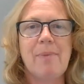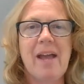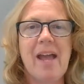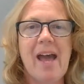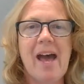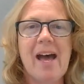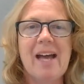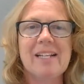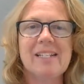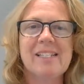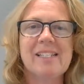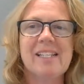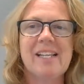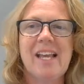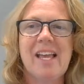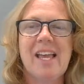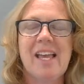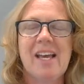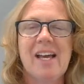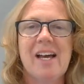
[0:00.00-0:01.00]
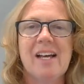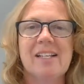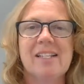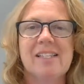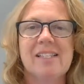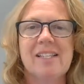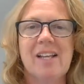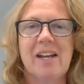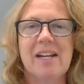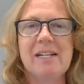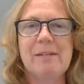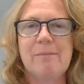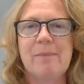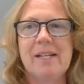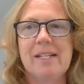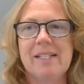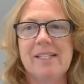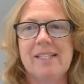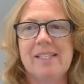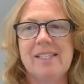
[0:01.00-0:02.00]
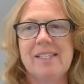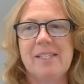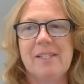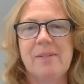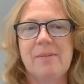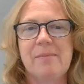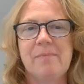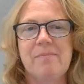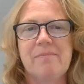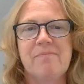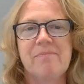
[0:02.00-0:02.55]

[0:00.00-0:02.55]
Hat assignments.